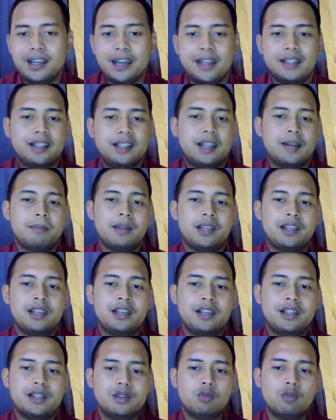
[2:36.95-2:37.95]
and can be
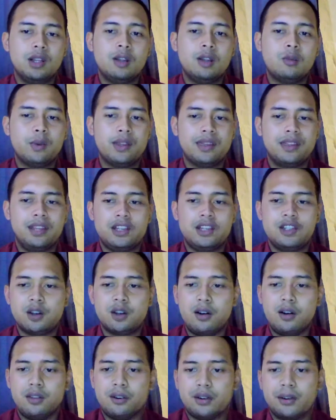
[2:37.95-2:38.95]
casual with each
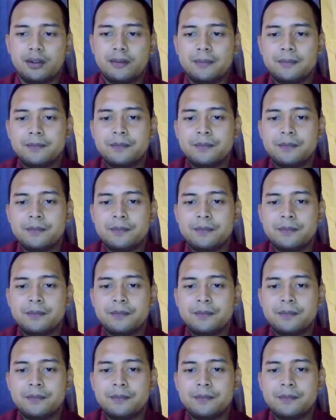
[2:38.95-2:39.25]
other.